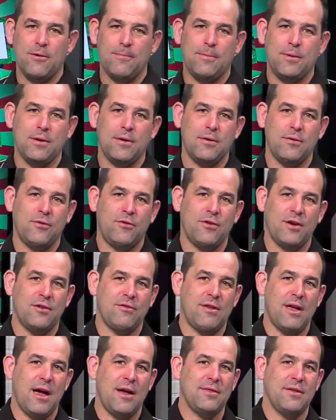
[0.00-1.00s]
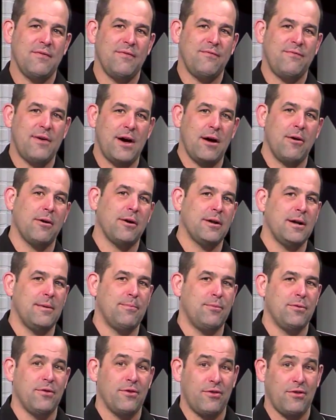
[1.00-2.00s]
GPU shut down, then firing it
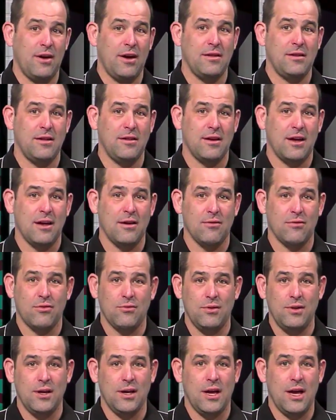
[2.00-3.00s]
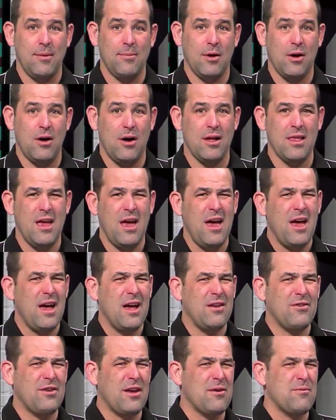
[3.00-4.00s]
up when, say, you need to get your 3D gaming on.
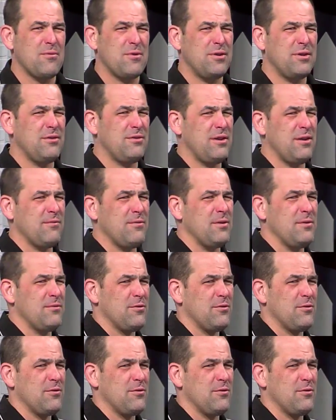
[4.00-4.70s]
Is that really different?